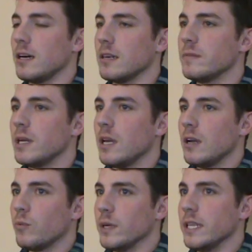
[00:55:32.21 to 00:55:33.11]
Um,
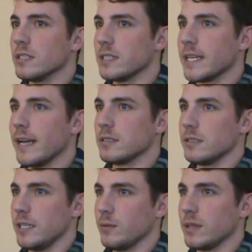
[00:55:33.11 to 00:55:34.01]
when there's a
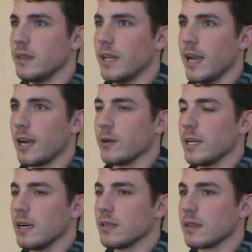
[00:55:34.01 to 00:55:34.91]
casualty within the
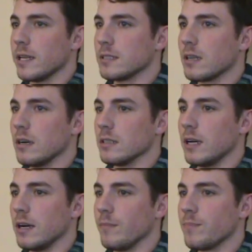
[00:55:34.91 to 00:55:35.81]
area, it's
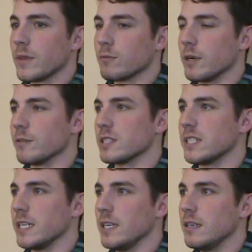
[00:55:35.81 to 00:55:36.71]
called um, River
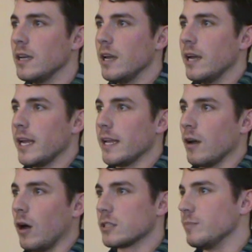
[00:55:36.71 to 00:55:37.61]
City,
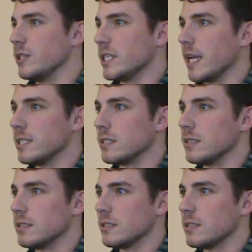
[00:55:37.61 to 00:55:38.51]
and all
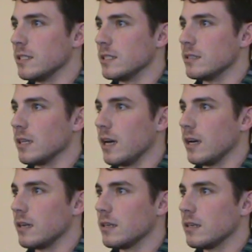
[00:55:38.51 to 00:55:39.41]
communication is
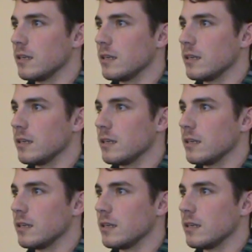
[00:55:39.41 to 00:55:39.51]
uh,